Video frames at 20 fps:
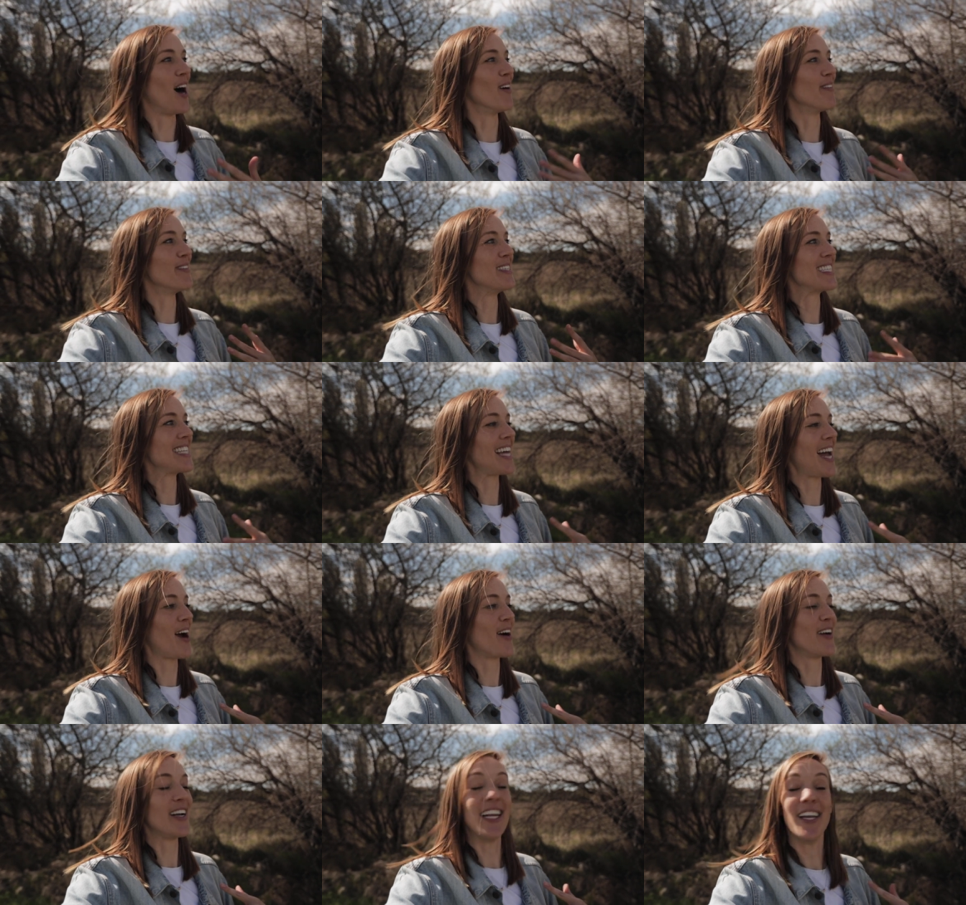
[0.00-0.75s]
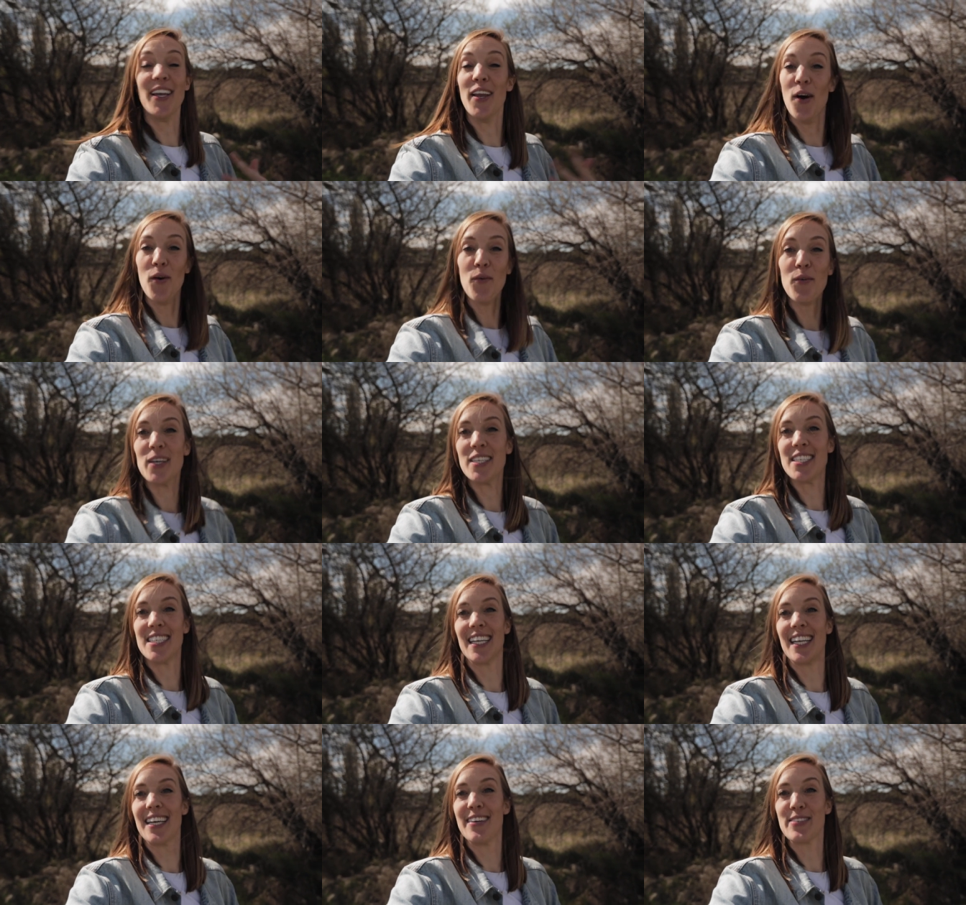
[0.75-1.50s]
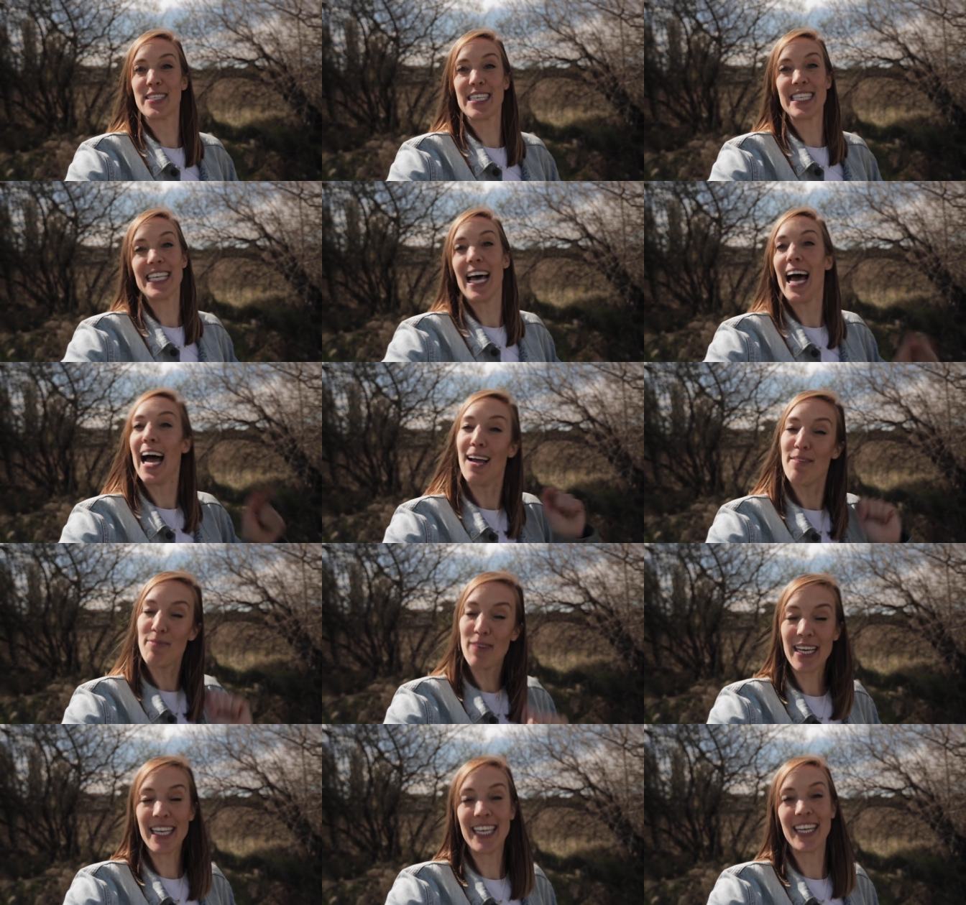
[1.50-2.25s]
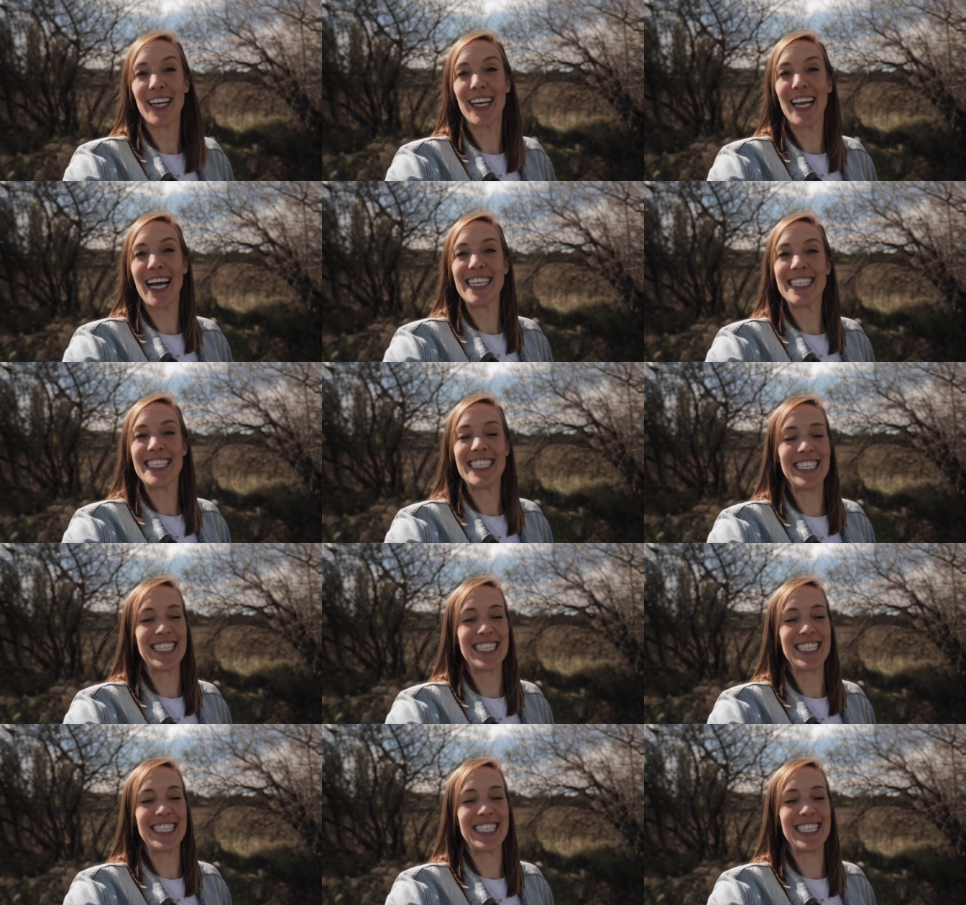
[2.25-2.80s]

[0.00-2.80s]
Obviously, I already know where she lives because I played here last